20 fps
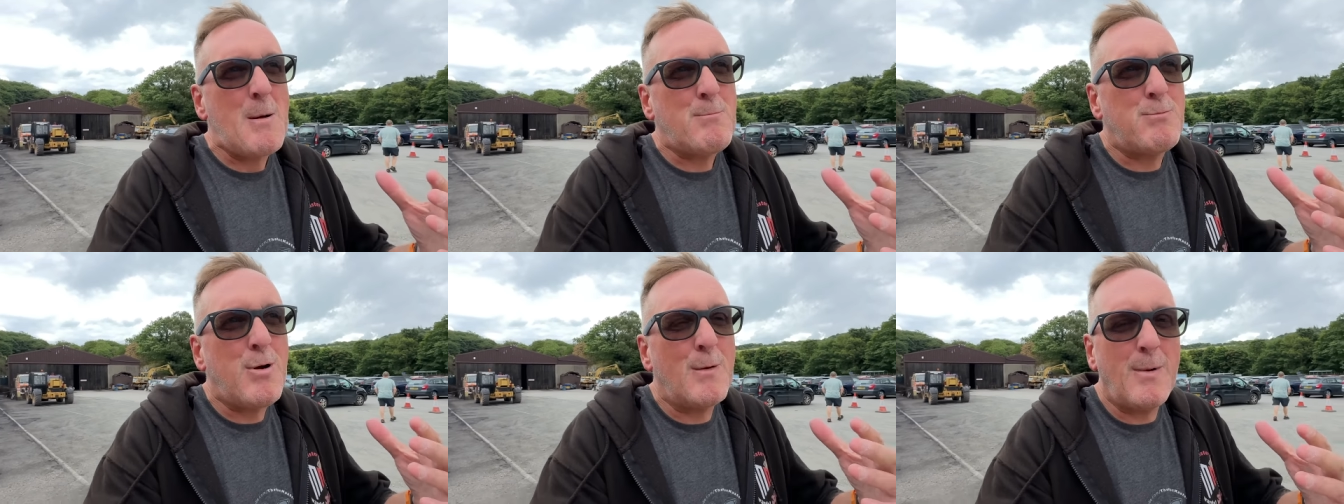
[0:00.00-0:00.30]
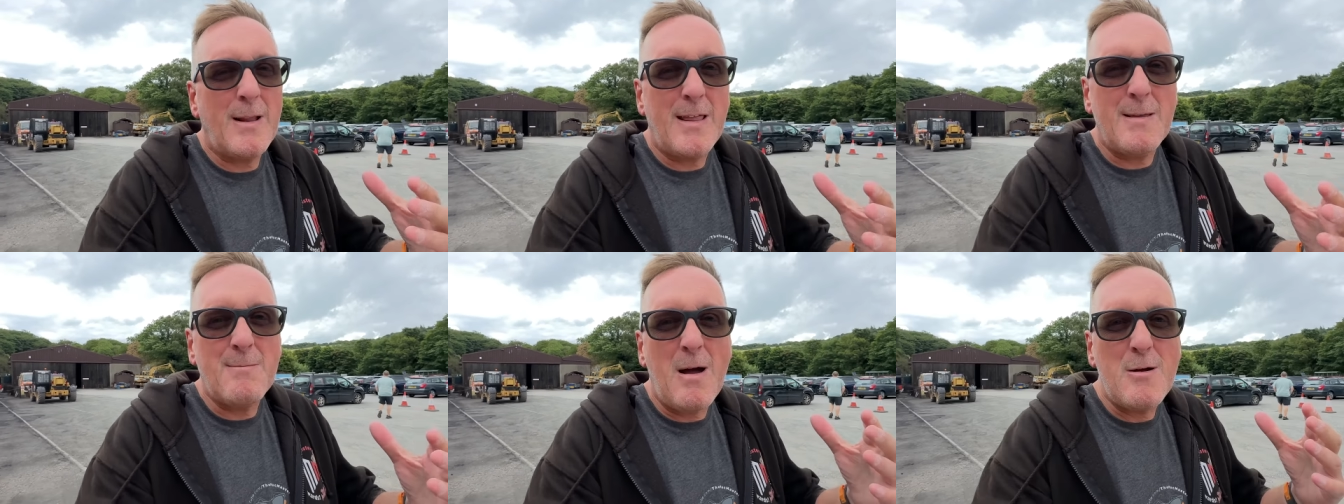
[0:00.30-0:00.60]

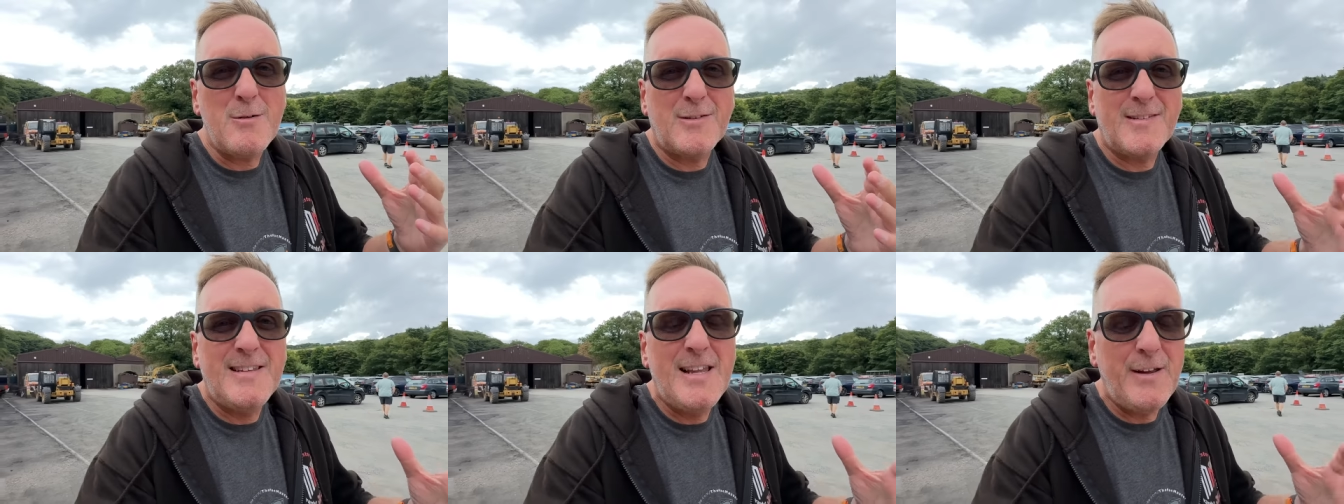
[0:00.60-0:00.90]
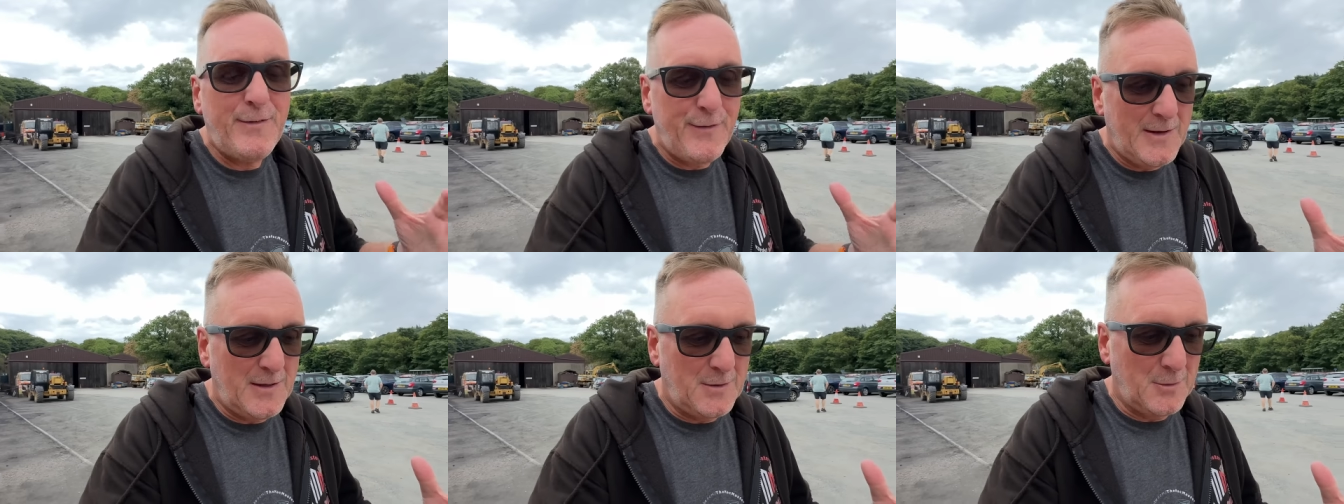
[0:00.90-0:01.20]
probably the most
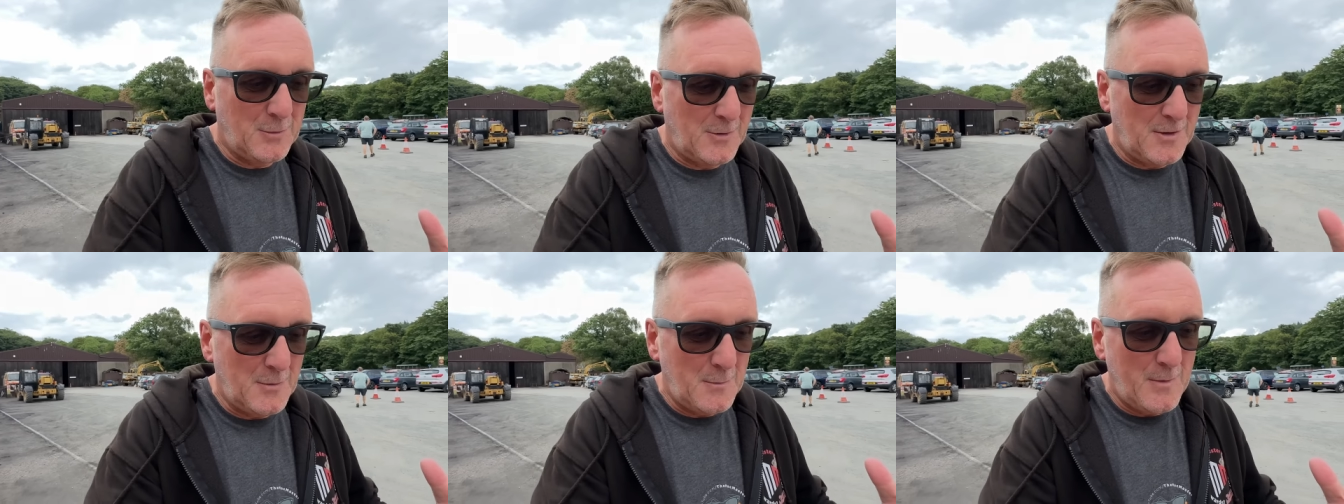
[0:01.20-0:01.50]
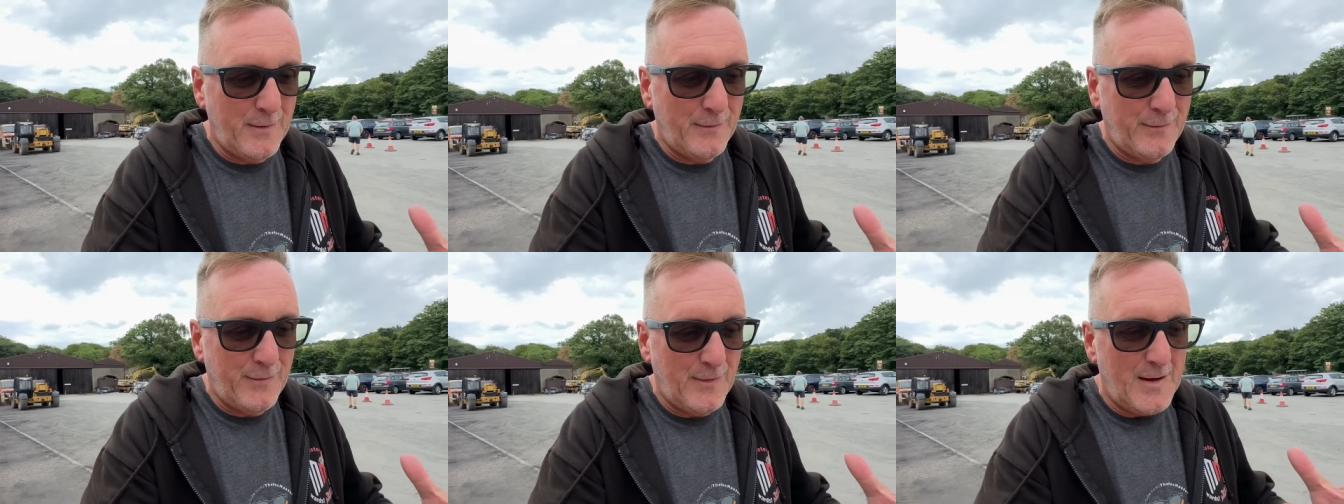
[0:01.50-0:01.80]
difficult that
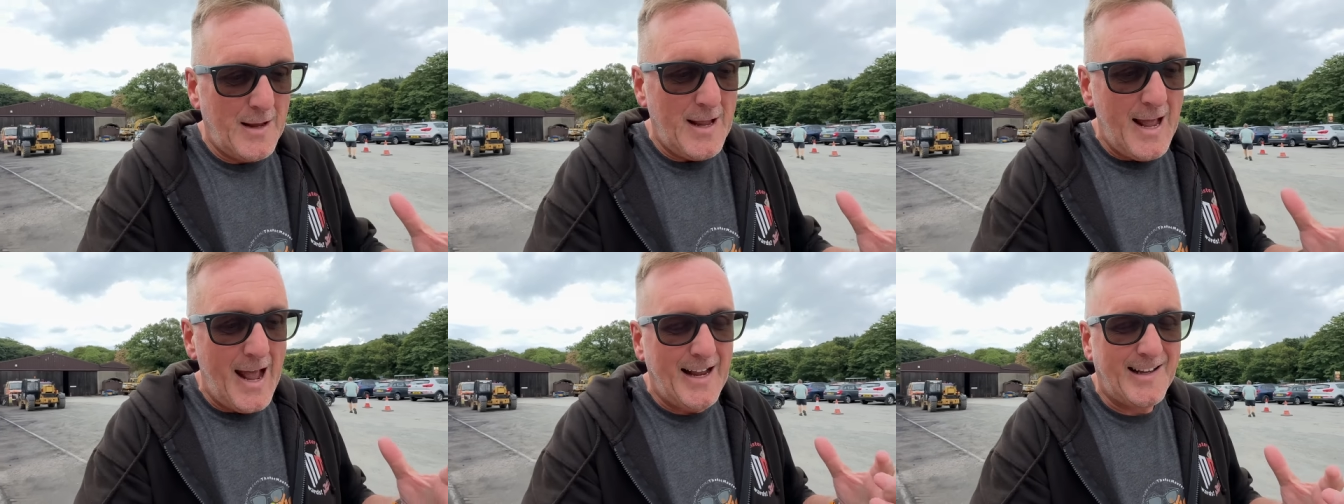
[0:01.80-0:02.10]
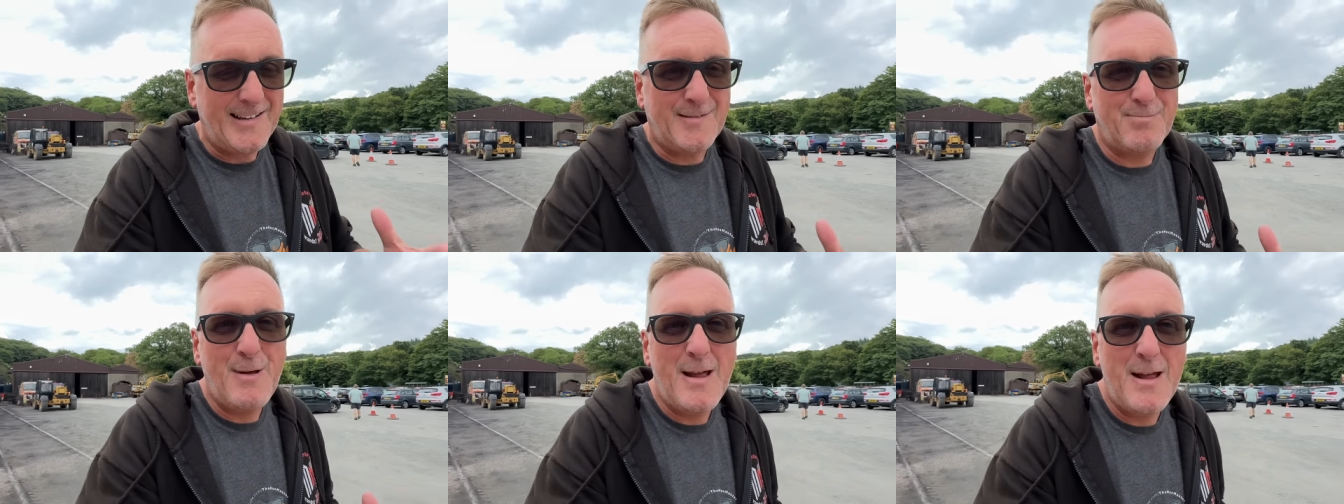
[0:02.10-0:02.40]
we've
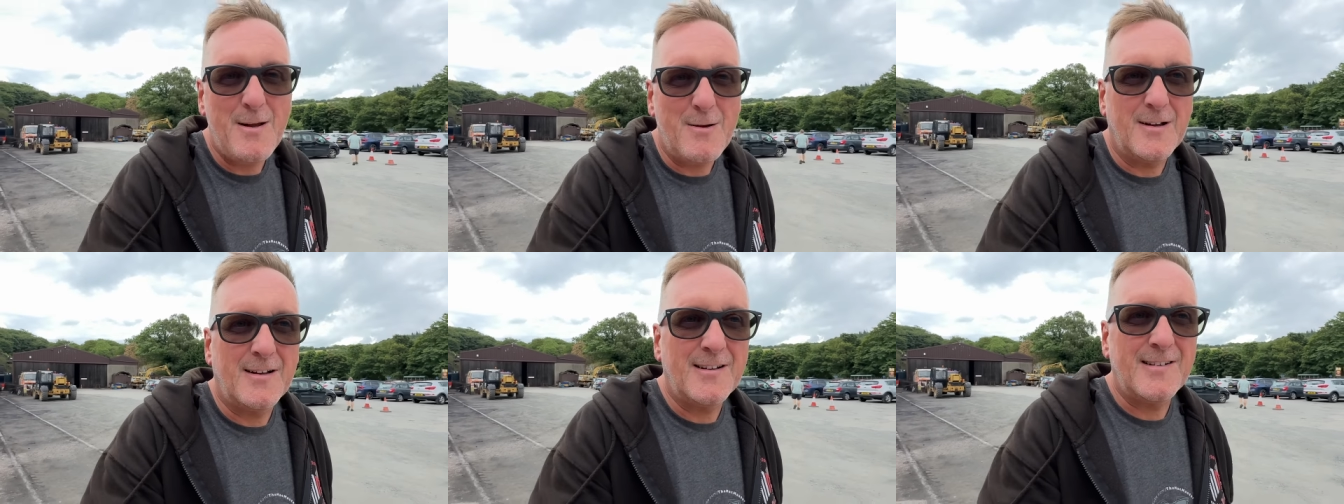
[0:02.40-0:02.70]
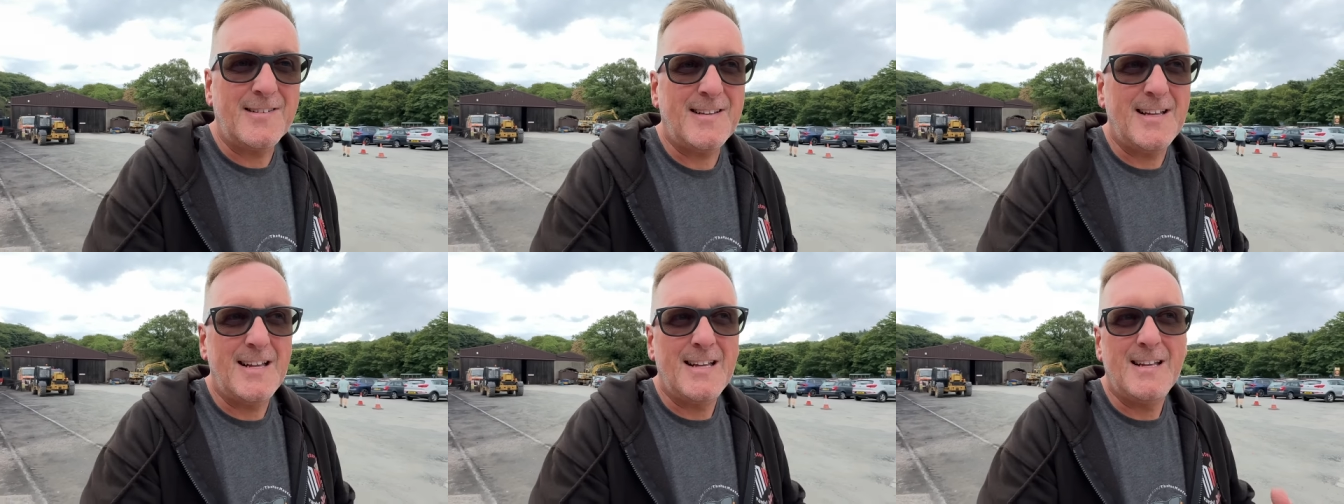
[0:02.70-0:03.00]

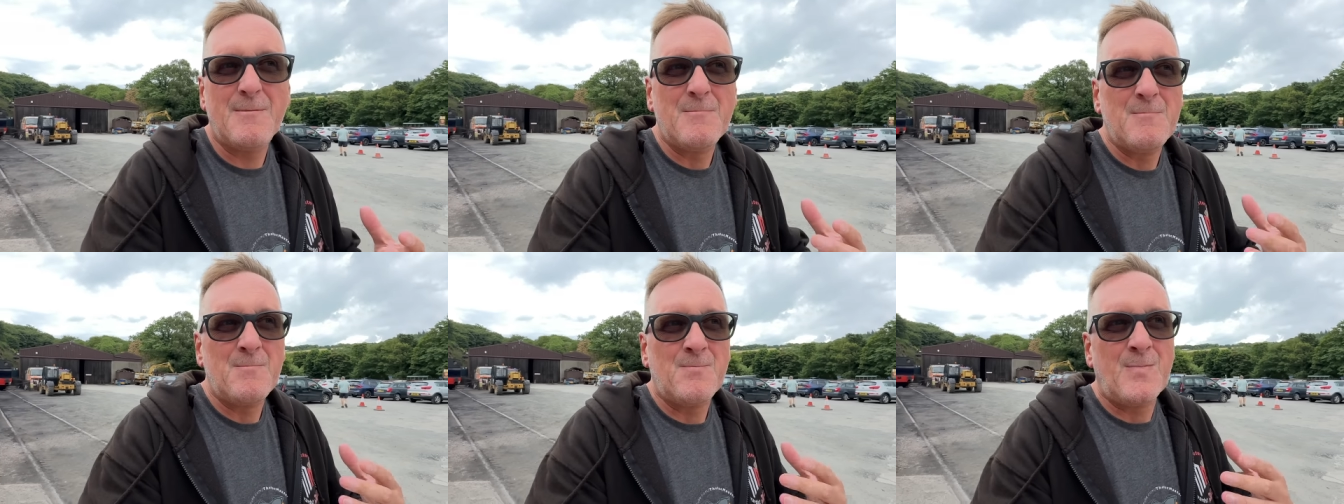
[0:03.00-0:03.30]
experienced in